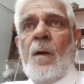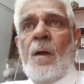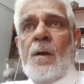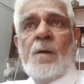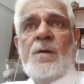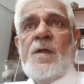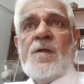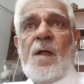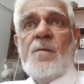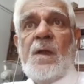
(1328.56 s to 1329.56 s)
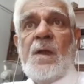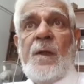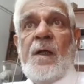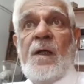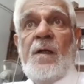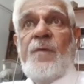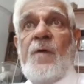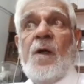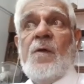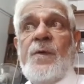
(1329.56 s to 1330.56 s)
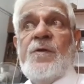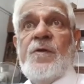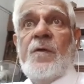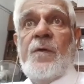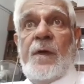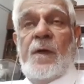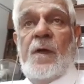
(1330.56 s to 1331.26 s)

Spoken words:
And this comes up a hell of a lot with children.